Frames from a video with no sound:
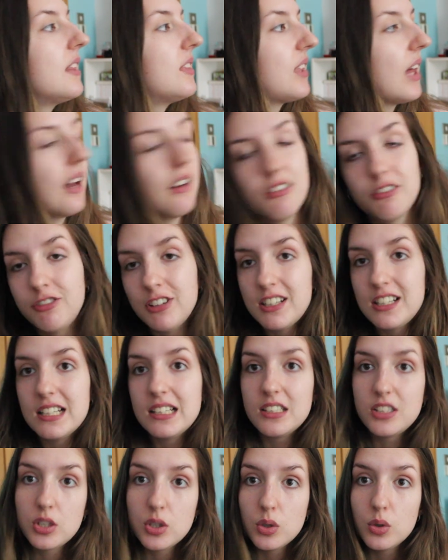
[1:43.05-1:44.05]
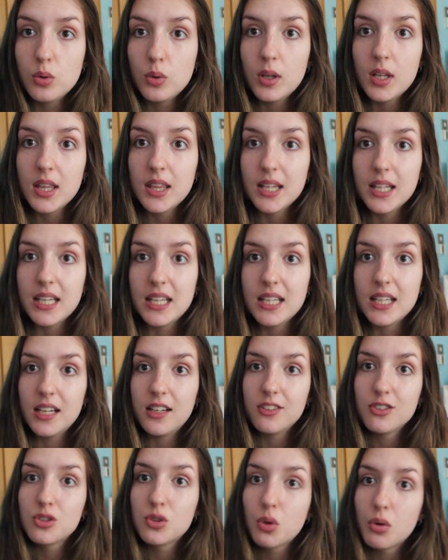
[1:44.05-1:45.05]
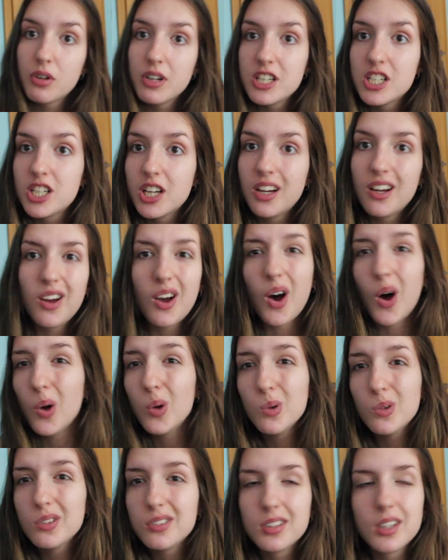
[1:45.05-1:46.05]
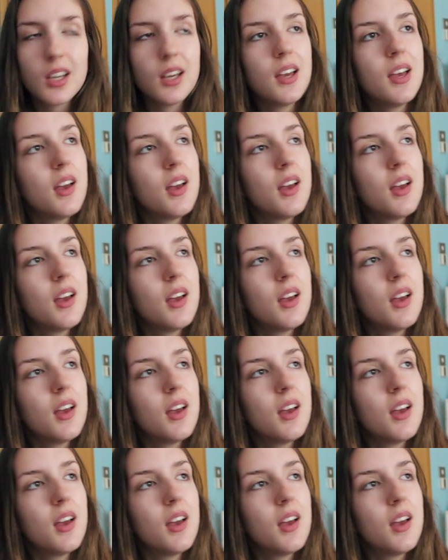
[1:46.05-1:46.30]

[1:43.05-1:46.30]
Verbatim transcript: that fit into the storage holes